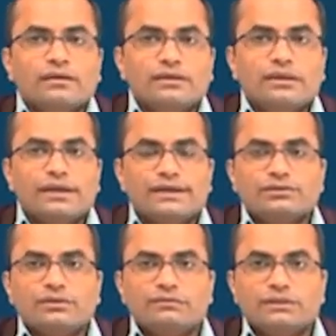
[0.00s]
the
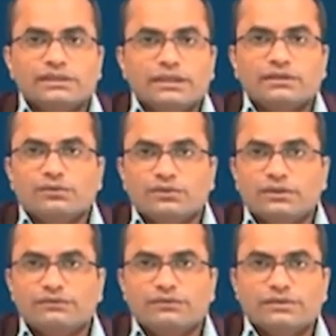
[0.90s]
case of the second order
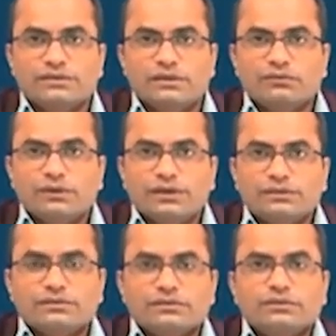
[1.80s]
differential
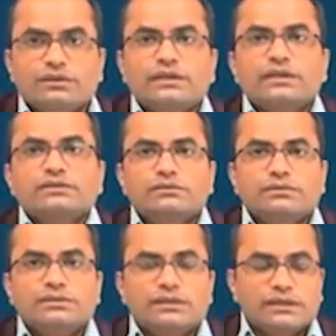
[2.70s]
equation. So, in case
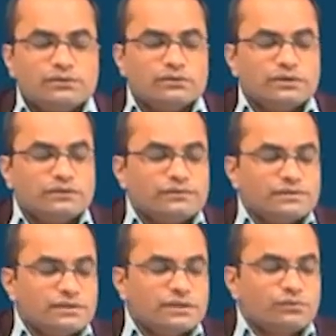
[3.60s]
of the second order
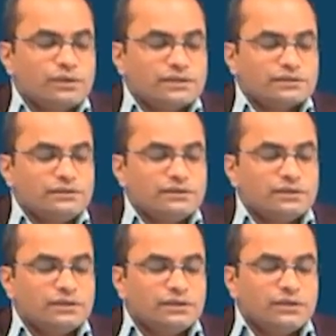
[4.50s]
differential equation
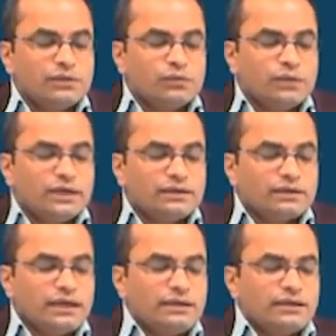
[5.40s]
we can
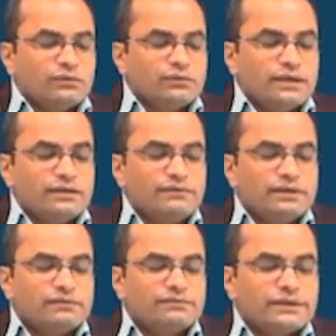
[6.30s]
write down then we
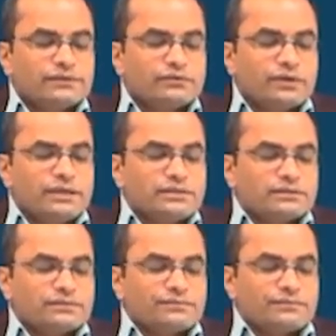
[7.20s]
can
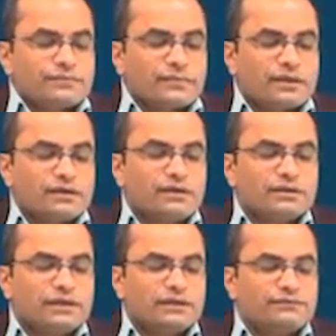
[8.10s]
factorize
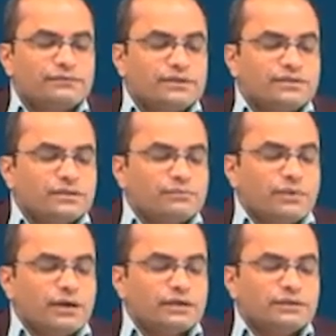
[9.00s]
uh, that differential
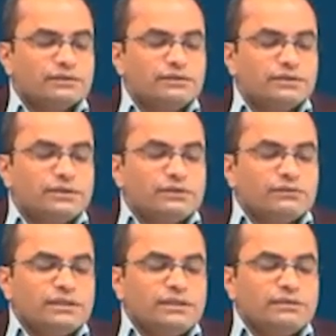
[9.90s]
part here
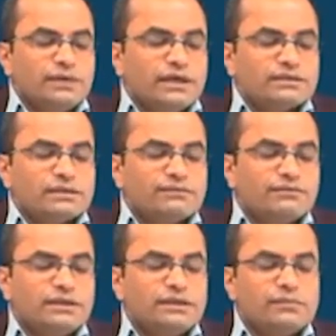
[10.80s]
with d minus
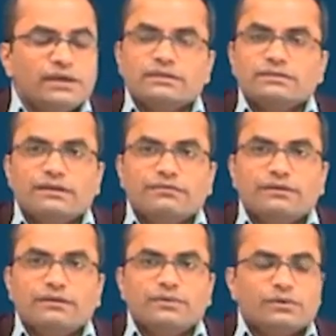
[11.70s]
alpha d minus
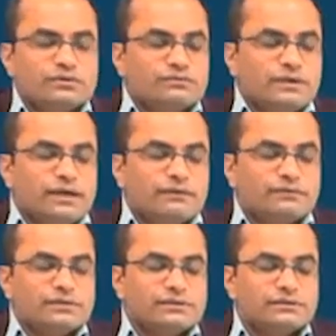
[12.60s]
alpha because we
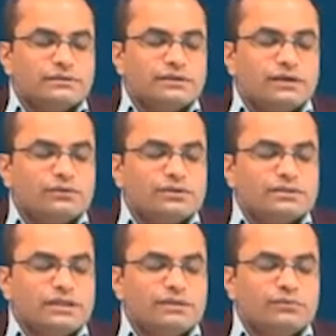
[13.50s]
have considered now the
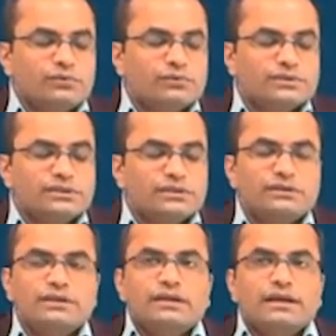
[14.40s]
same roots
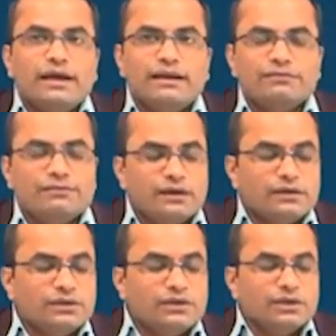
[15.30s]
here alpha.
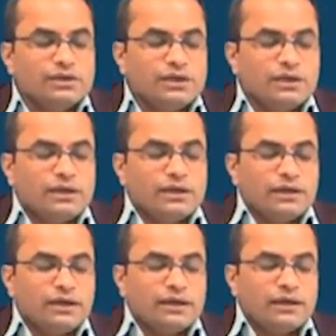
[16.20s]

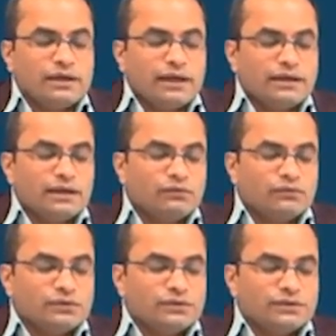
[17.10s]
And now
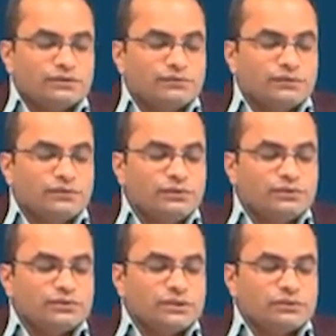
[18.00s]
what we will
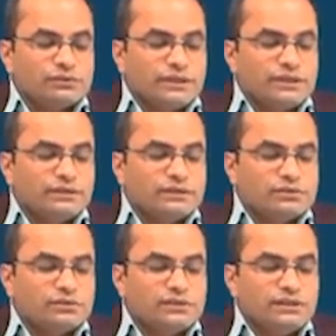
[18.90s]
use the trick here.
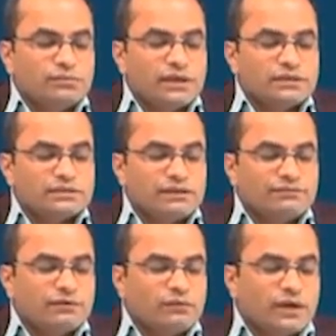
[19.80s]
So, the d minus
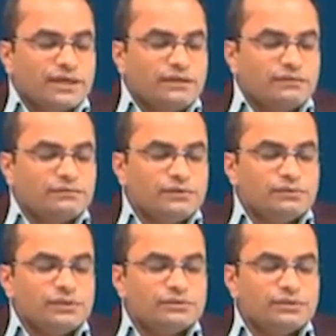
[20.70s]
alpha y we
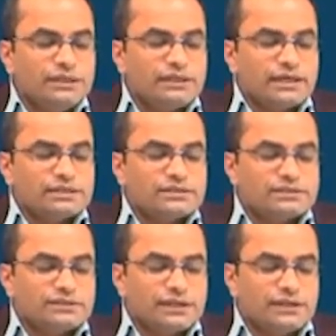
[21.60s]
will treat as
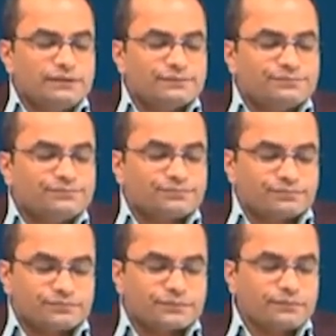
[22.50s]
z
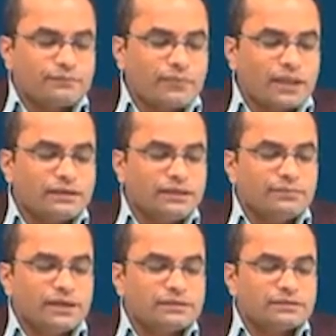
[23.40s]
d
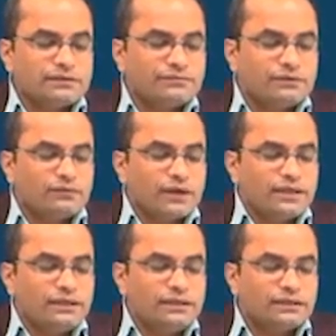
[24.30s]
minus alpha
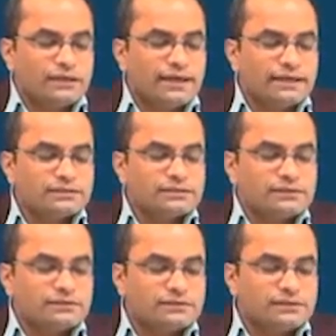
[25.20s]
y as
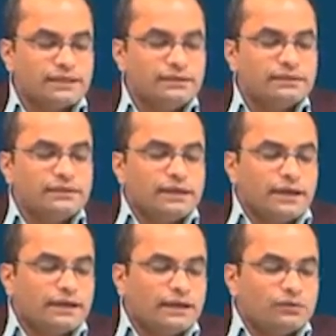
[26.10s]
z
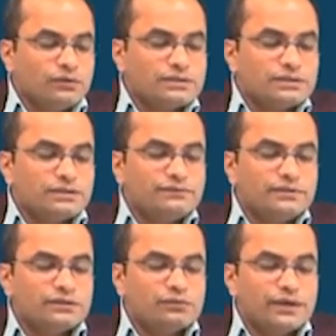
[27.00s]
and now this
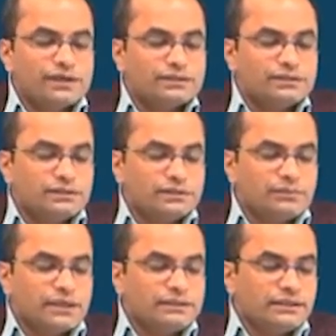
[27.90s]
given equation here
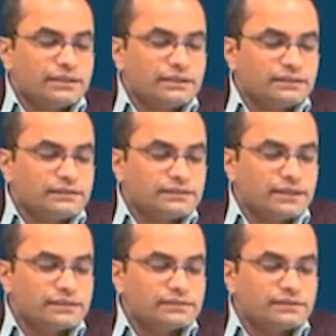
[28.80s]
by taking this
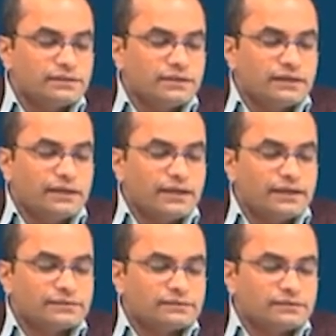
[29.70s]
as
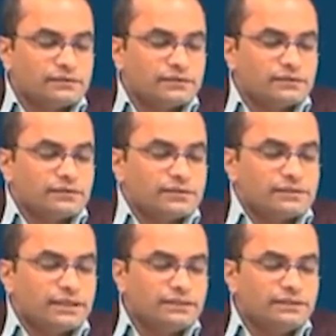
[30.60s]
as uh,
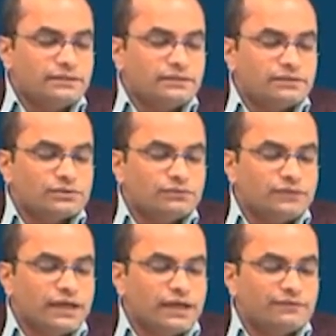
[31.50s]
z here. So,
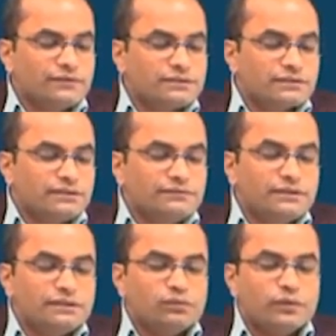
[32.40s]
we have this
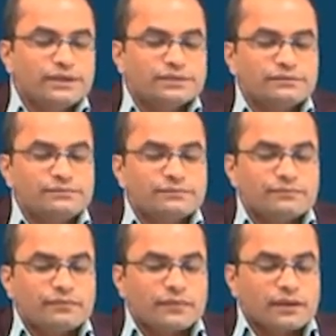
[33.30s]
given equation
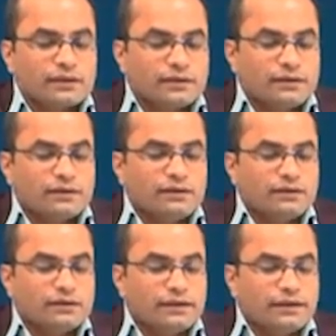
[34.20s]

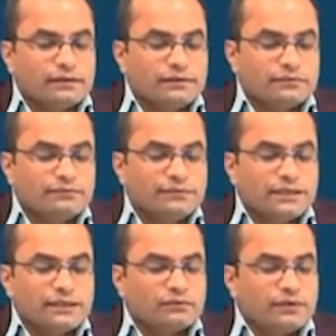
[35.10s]
uh, we
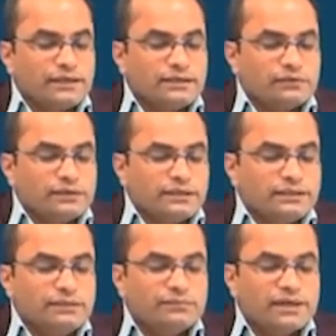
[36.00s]
can write down
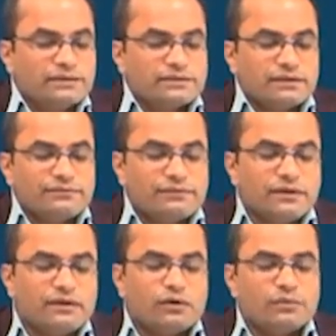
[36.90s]
at d minus
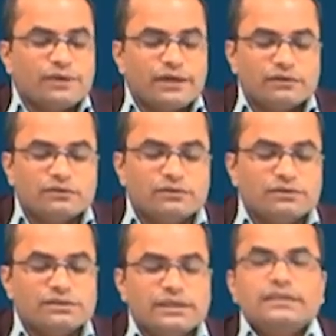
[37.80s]
alpha operator
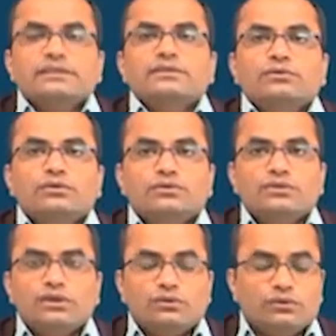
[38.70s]
on z is equal to
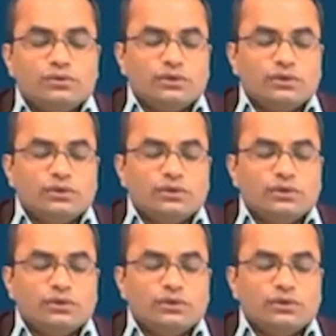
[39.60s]
0